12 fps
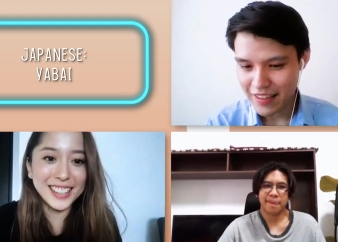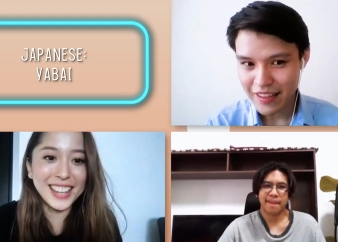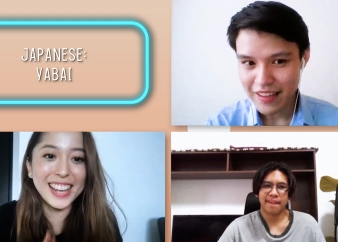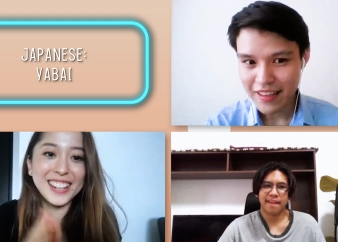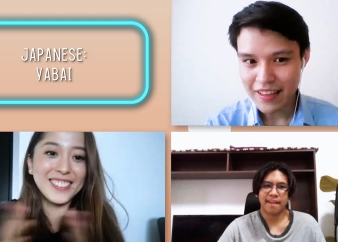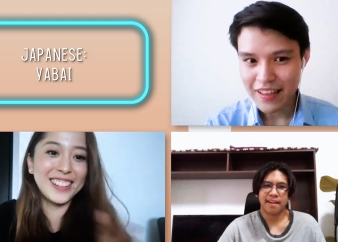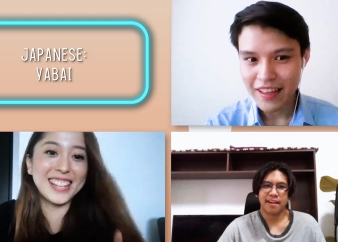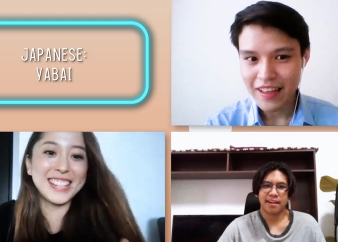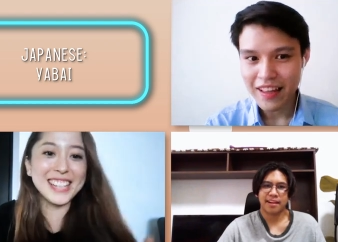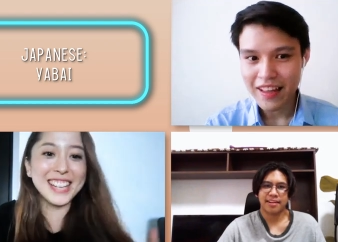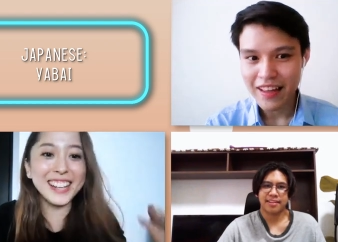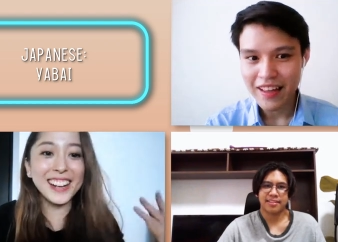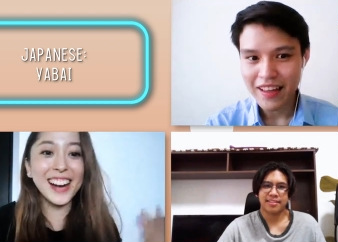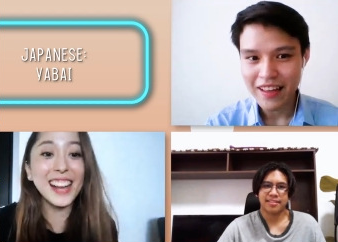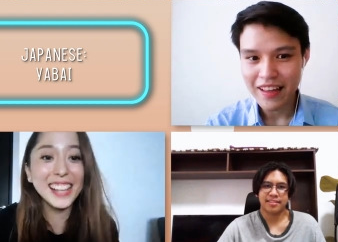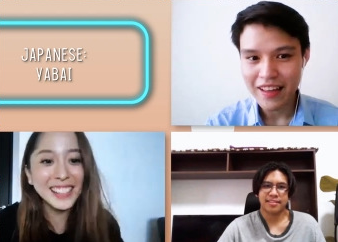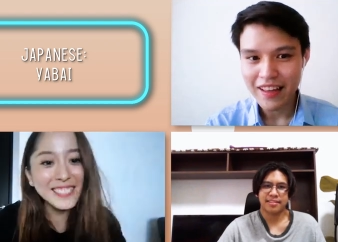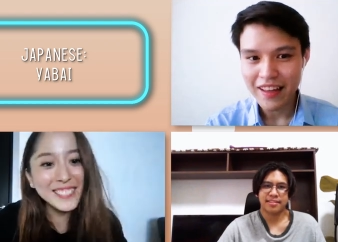Speaker 1: Then you can say, "Ah,
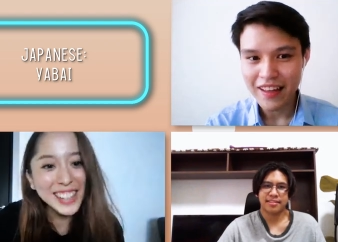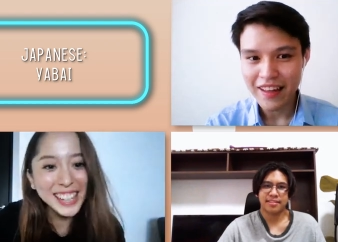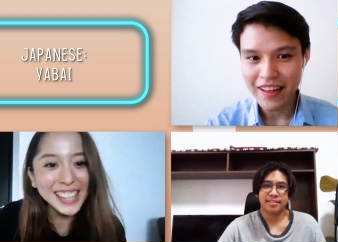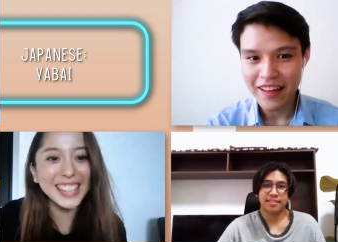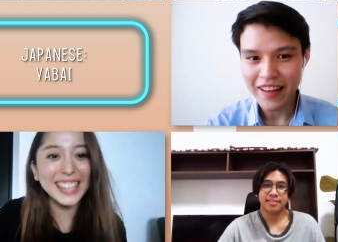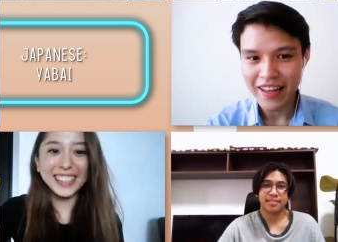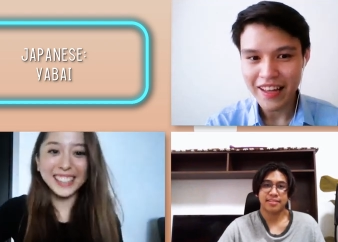oh, yabai."